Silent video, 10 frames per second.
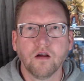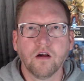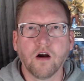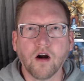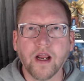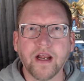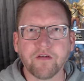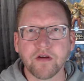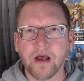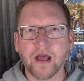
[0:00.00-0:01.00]
All right,
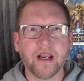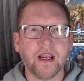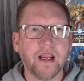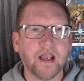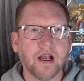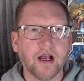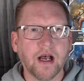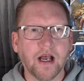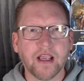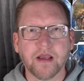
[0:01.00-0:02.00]
everybody,
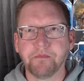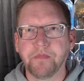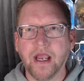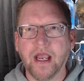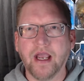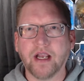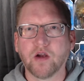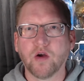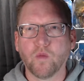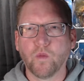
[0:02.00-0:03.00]
I am back
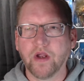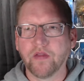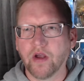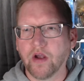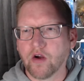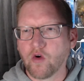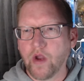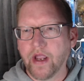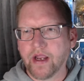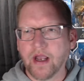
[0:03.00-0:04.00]
with a
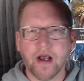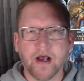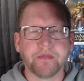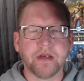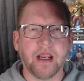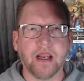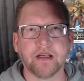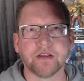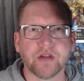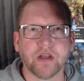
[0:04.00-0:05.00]
quick
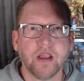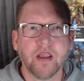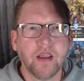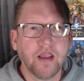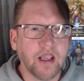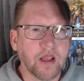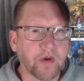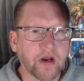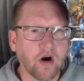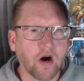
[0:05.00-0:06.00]
update in
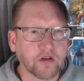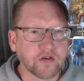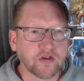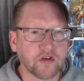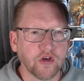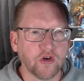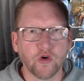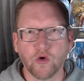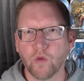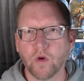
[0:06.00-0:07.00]
regards
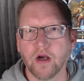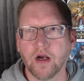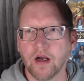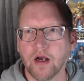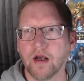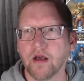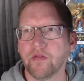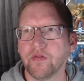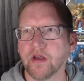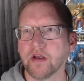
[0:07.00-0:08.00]
to
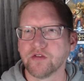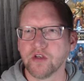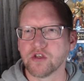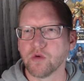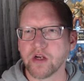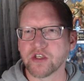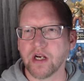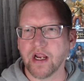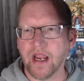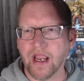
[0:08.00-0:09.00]
the situation
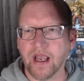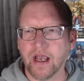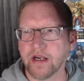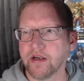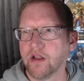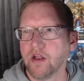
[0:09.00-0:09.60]
I had